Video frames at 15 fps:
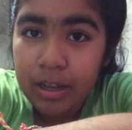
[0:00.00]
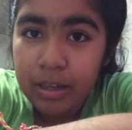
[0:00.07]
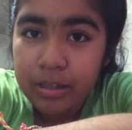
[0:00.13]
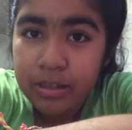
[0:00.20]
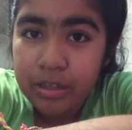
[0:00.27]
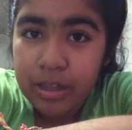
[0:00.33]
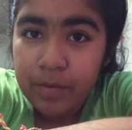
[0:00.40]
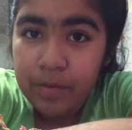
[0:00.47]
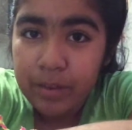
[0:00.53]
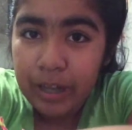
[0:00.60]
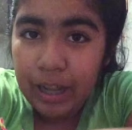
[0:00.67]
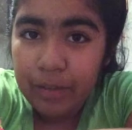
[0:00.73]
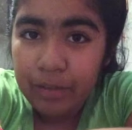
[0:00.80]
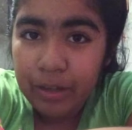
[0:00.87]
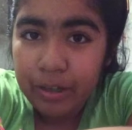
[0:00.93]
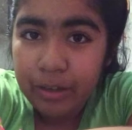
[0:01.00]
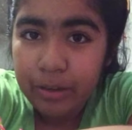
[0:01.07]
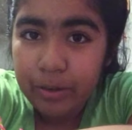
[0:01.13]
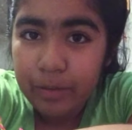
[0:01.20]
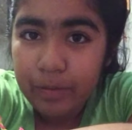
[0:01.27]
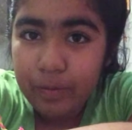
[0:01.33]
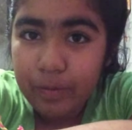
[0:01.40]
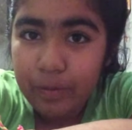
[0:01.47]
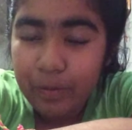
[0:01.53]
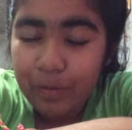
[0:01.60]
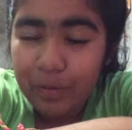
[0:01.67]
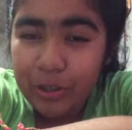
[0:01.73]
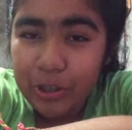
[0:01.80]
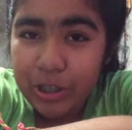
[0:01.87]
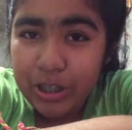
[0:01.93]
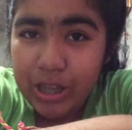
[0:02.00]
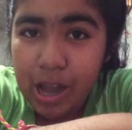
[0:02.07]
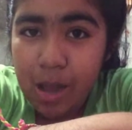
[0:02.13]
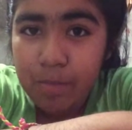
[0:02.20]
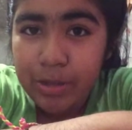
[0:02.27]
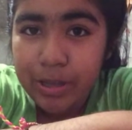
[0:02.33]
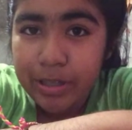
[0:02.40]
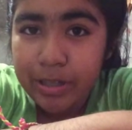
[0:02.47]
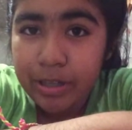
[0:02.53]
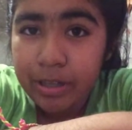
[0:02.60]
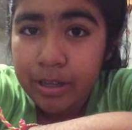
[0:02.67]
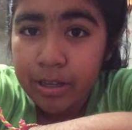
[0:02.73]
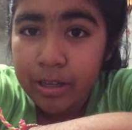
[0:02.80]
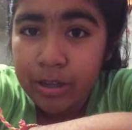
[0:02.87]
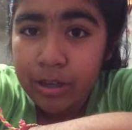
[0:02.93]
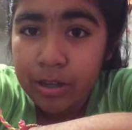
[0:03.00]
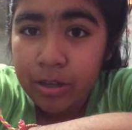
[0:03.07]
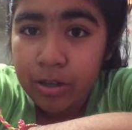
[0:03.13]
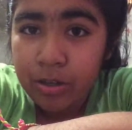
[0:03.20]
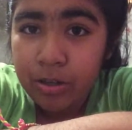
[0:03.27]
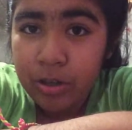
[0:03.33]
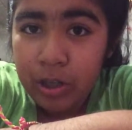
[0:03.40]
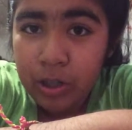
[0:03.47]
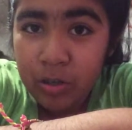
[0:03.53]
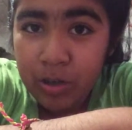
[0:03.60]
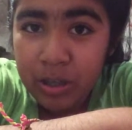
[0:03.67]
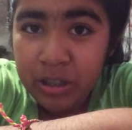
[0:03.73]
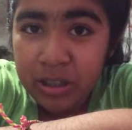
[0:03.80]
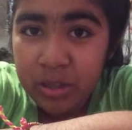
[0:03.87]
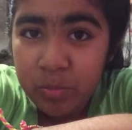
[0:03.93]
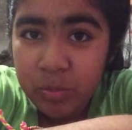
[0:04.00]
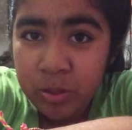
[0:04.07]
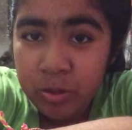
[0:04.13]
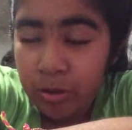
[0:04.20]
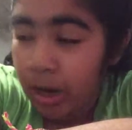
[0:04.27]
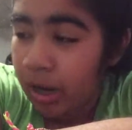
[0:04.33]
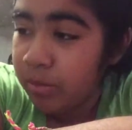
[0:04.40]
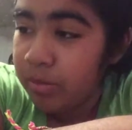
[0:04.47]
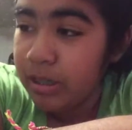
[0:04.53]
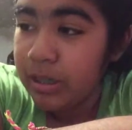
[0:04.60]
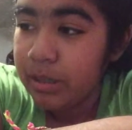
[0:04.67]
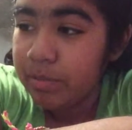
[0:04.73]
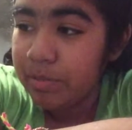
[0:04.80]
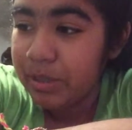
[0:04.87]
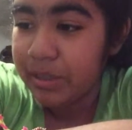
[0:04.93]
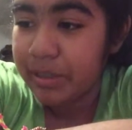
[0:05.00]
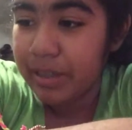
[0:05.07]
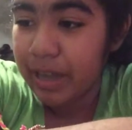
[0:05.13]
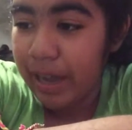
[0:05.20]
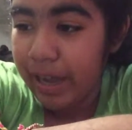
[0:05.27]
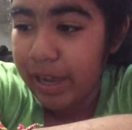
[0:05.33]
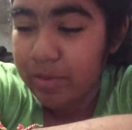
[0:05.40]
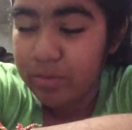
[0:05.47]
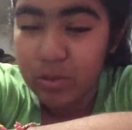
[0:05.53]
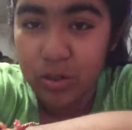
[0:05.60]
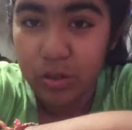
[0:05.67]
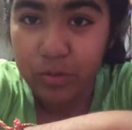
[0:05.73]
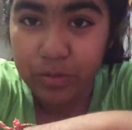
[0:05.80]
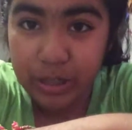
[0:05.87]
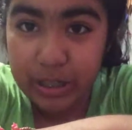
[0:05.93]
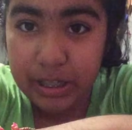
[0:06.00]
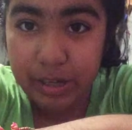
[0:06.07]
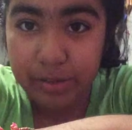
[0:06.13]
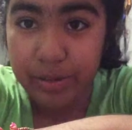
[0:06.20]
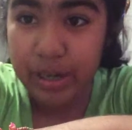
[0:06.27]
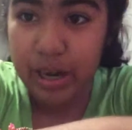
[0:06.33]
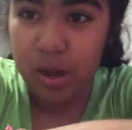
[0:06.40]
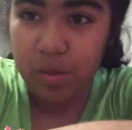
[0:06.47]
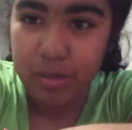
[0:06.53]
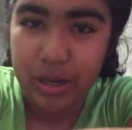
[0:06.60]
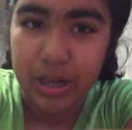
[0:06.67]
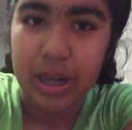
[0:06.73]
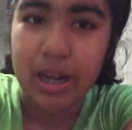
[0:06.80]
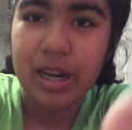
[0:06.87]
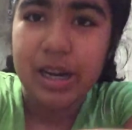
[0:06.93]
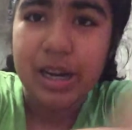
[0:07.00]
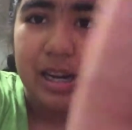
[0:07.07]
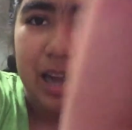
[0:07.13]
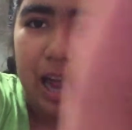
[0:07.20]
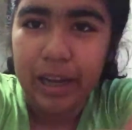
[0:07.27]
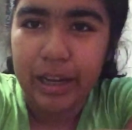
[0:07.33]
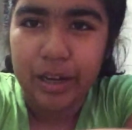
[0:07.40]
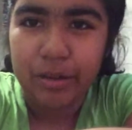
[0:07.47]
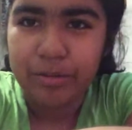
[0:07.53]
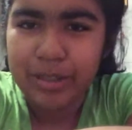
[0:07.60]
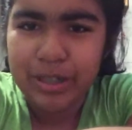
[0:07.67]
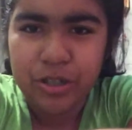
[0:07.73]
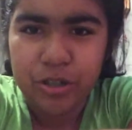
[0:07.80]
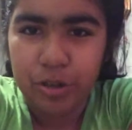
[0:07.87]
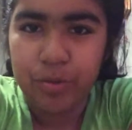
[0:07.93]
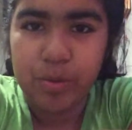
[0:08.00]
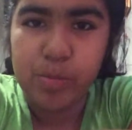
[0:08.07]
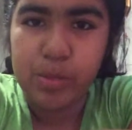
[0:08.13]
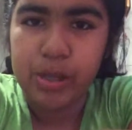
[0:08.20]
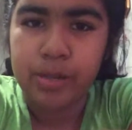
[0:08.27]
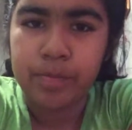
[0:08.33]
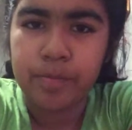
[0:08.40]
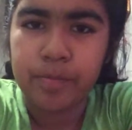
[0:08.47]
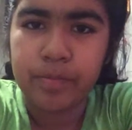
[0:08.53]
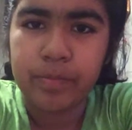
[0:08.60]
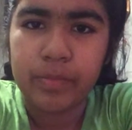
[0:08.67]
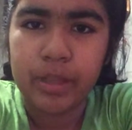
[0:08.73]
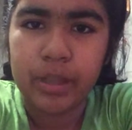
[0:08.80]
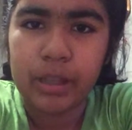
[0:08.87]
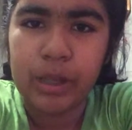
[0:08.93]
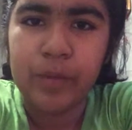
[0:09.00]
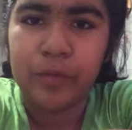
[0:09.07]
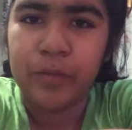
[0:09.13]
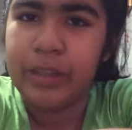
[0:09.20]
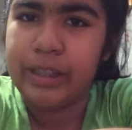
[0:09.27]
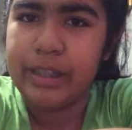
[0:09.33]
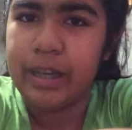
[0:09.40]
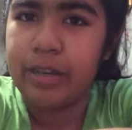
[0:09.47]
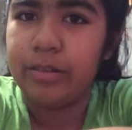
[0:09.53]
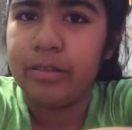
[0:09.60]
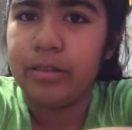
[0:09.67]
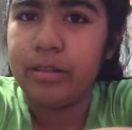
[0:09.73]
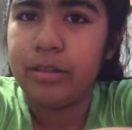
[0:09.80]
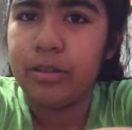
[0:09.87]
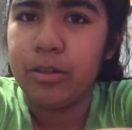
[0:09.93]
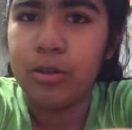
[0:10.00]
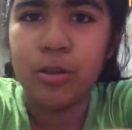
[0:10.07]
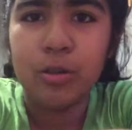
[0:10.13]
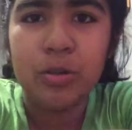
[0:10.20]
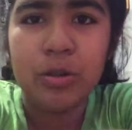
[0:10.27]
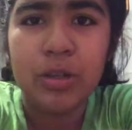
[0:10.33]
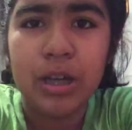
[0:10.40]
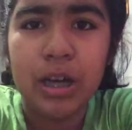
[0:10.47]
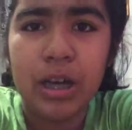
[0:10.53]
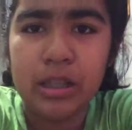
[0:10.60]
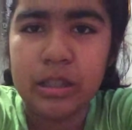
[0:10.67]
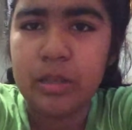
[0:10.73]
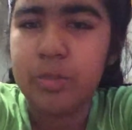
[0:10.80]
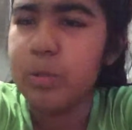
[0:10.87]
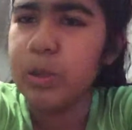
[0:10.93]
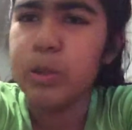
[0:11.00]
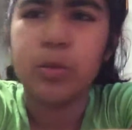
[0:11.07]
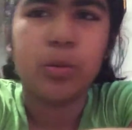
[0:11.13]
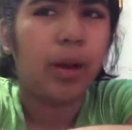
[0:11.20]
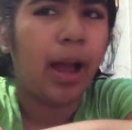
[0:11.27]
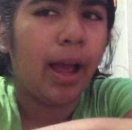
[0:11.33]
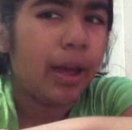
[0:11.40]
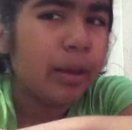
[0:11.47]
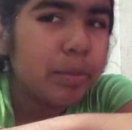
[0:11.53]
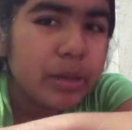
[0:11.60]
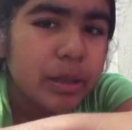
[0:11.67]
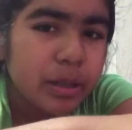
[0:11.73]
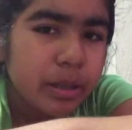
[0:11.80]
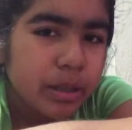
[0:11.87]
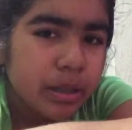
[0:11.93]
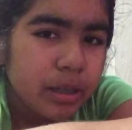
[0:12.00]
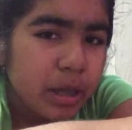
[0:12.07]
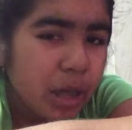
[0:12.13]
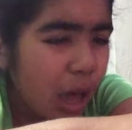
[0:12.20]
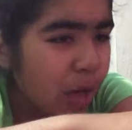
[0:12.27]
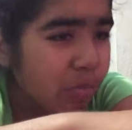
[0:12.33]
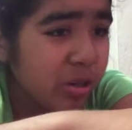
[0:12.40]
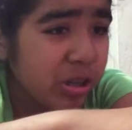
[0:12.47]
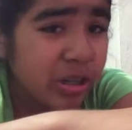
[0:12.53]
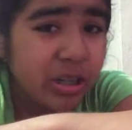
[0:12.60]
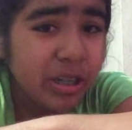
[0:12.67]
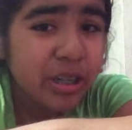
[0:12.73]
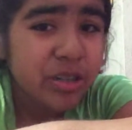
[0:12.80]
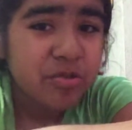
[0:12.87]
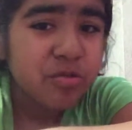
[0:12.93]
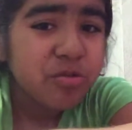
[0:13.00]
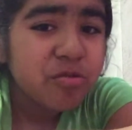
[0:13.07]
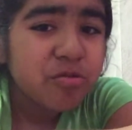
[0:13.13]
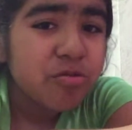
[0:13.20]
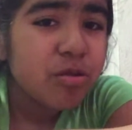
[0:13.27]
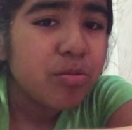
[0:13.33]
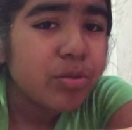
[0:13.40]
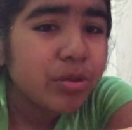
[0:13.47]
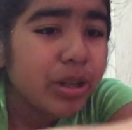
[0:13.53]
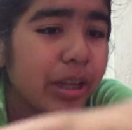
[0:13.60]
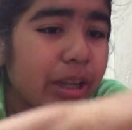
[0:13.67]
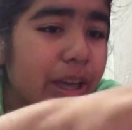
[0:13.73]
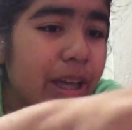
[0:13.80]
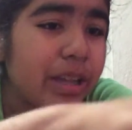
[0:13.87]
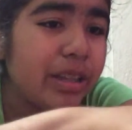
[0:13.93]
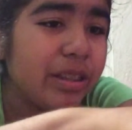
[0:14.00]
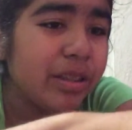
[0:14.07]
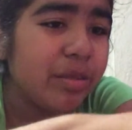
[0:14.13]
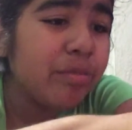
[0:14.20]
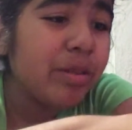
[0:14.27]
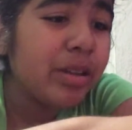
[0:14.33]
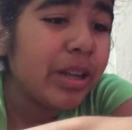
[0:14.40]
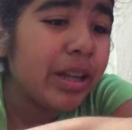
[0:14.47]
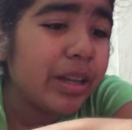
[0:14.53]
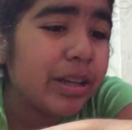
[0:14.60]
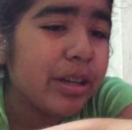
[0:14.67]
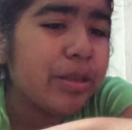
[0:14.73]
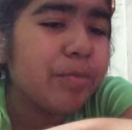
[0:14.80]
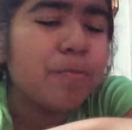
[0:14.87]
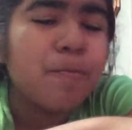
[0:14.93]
I just have 11. What just happened? Who unsubscribed? Because I am so freaked out right now, but I can't really show it, but I'm freaked out. Who unsubscribed? I'm not gonna get you in trouble like anything, but like,